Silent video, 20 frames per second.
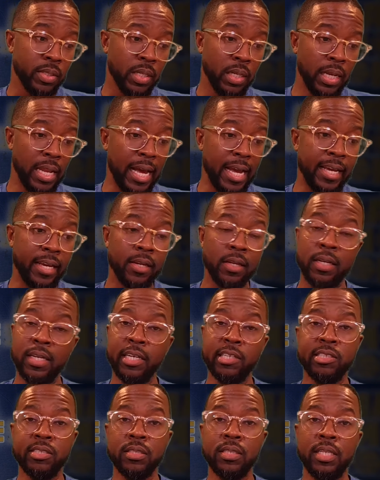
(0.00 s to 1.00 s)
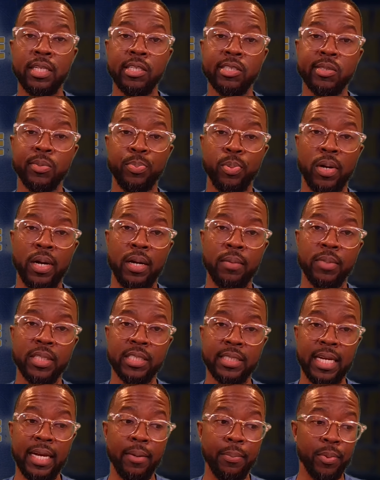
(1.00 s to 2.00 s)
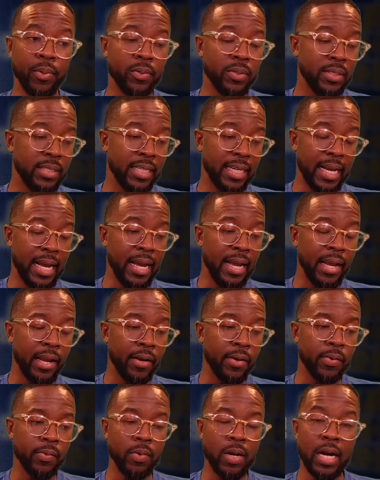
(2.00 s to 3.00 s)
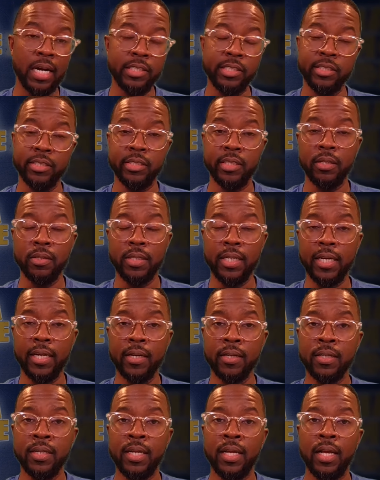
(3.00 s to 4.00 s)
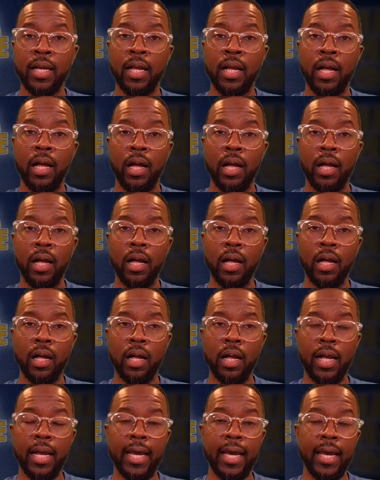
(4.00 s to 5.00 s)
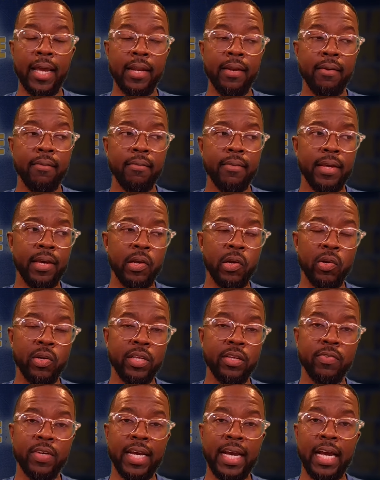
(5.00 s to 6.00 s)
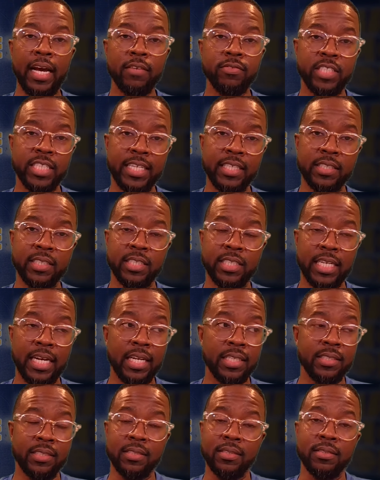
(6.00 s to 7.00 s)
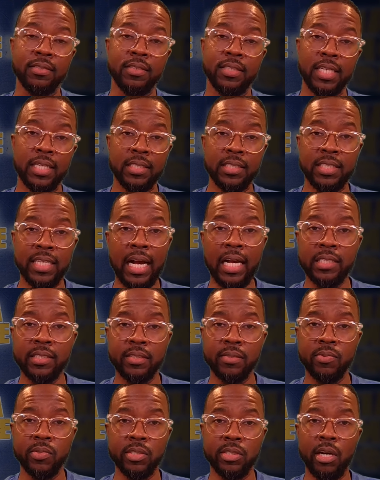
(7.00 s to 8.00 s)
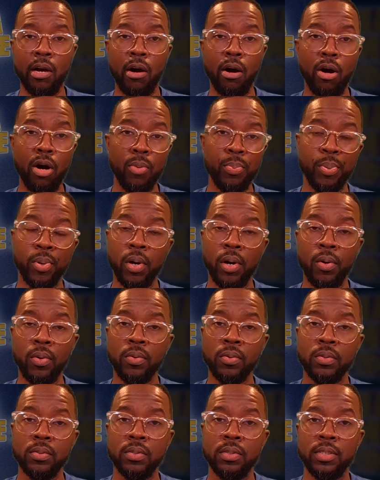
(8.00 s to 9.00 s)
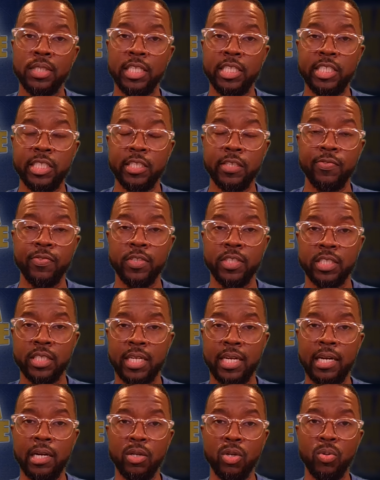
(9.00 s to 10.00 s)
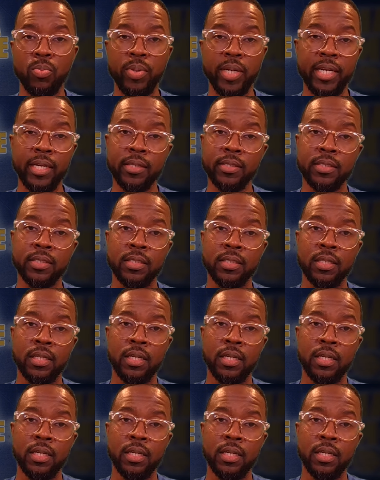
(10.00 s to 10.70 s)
Like here's a prime example. They got Aaron Rodgers on there, and they don't even have Jalen Johnson. Jalen Johnson was an All Pro this year for the Chicago Bears.